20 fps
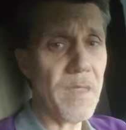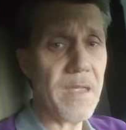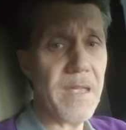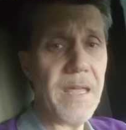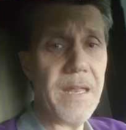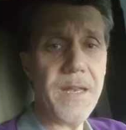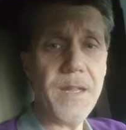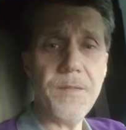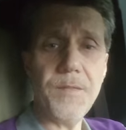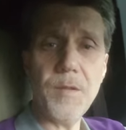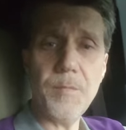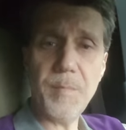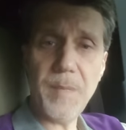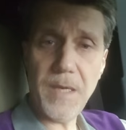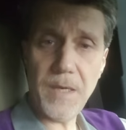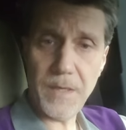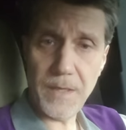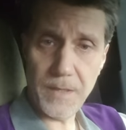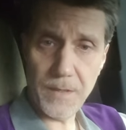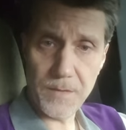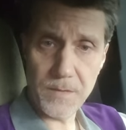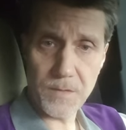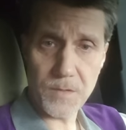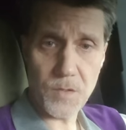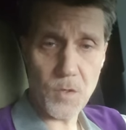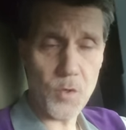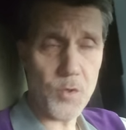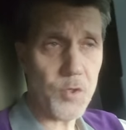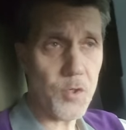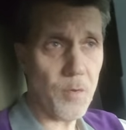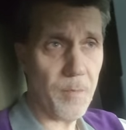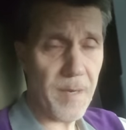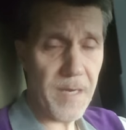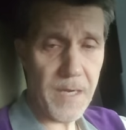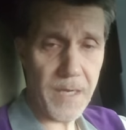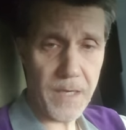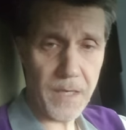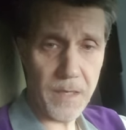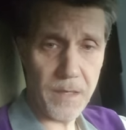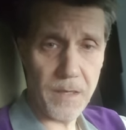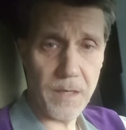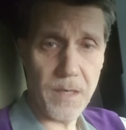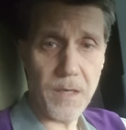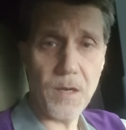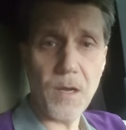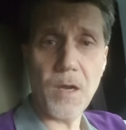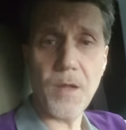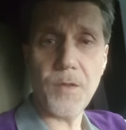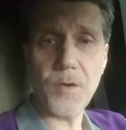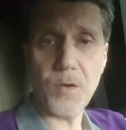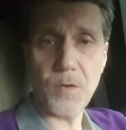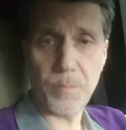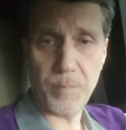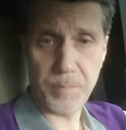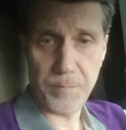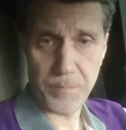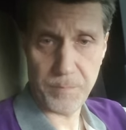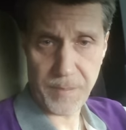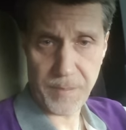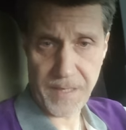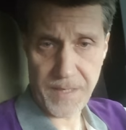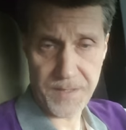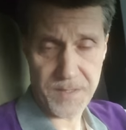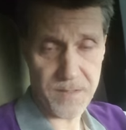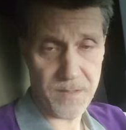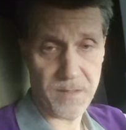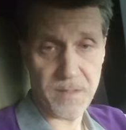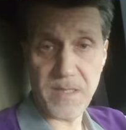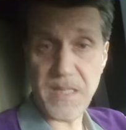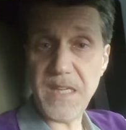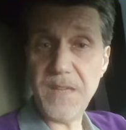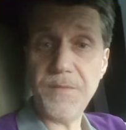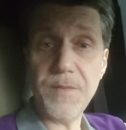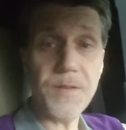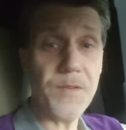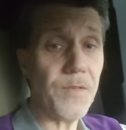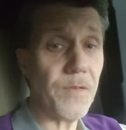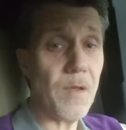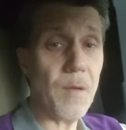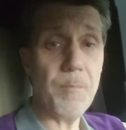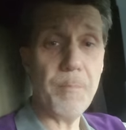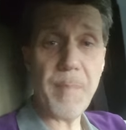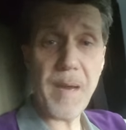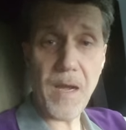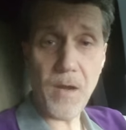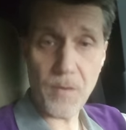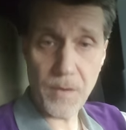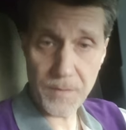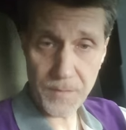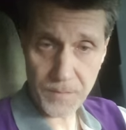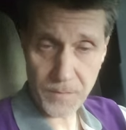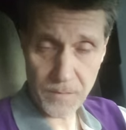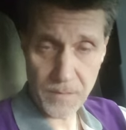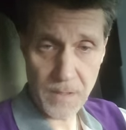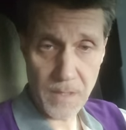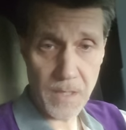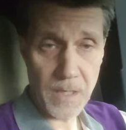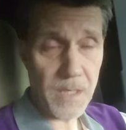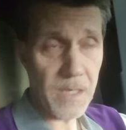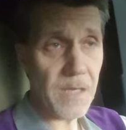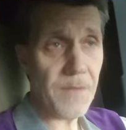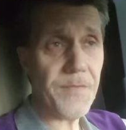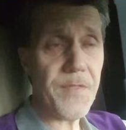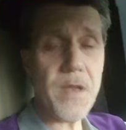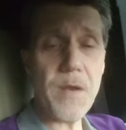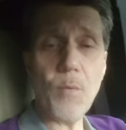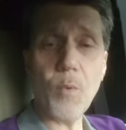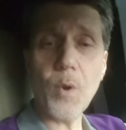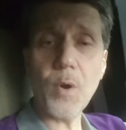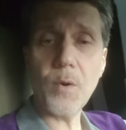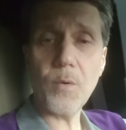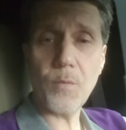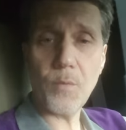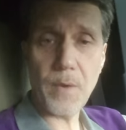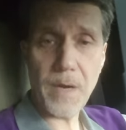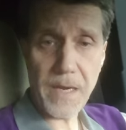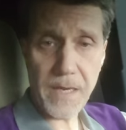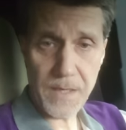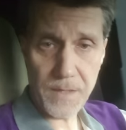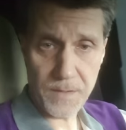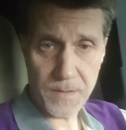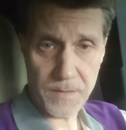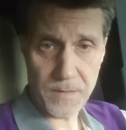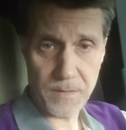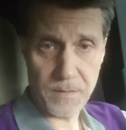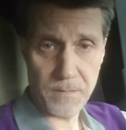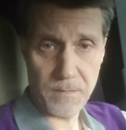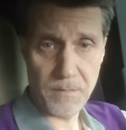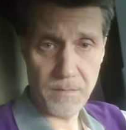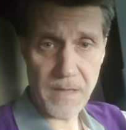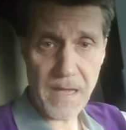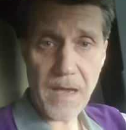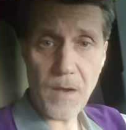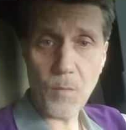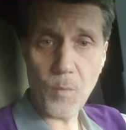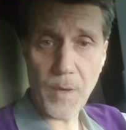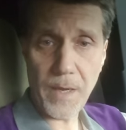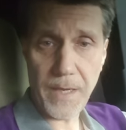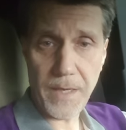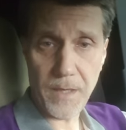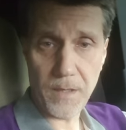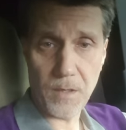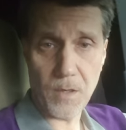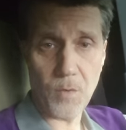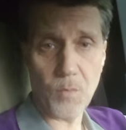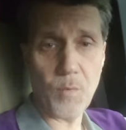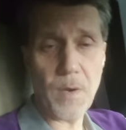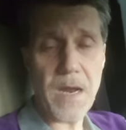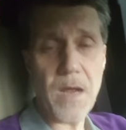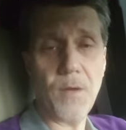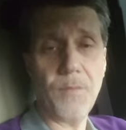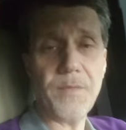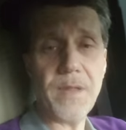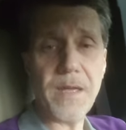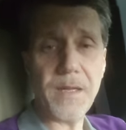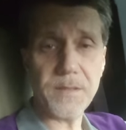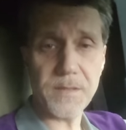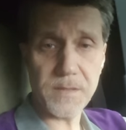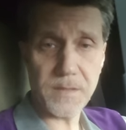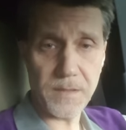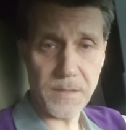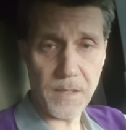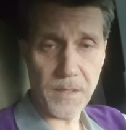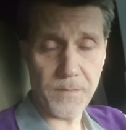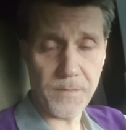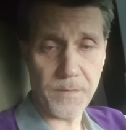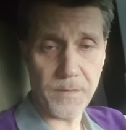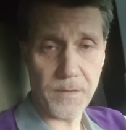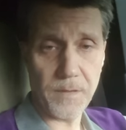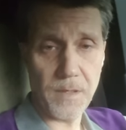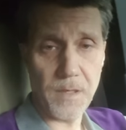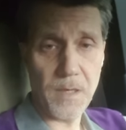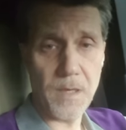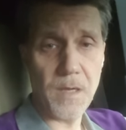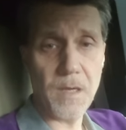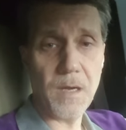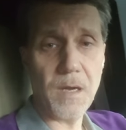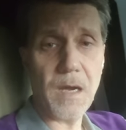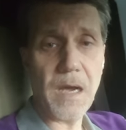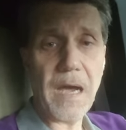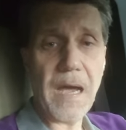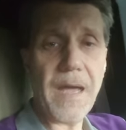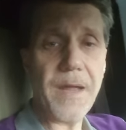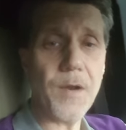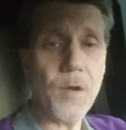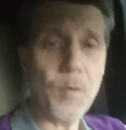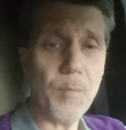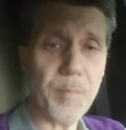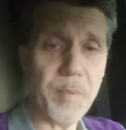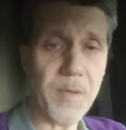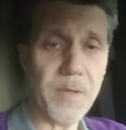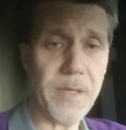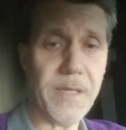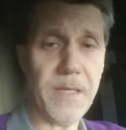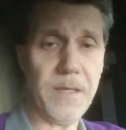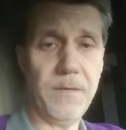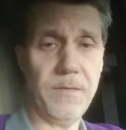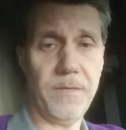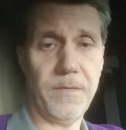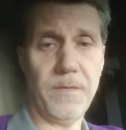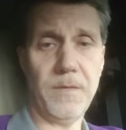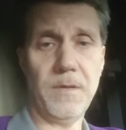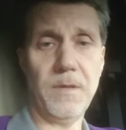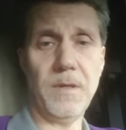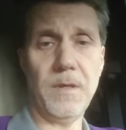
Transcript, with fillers: and in the media, social media, and other places, even some parents, if they weren't raised that way around that stuff, I don't believe